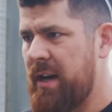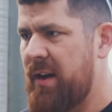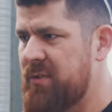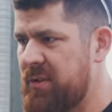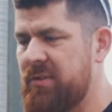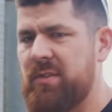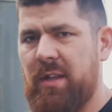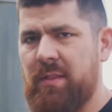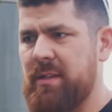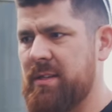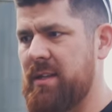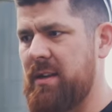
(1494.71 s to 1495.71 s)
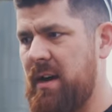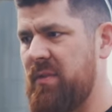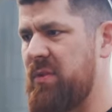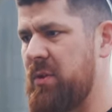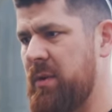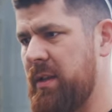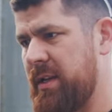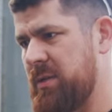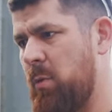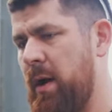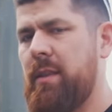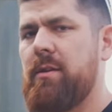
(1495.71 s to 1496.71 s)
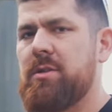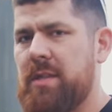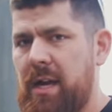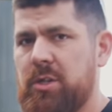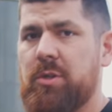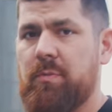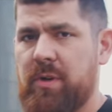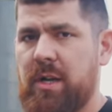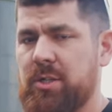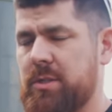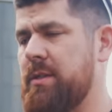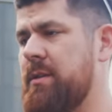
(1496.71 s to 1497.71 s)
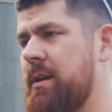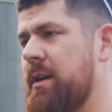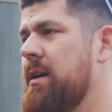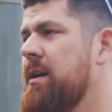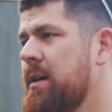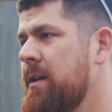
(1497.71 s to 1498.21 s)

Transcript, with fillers: After you've done these enough, you realize when there's actually pressure in there.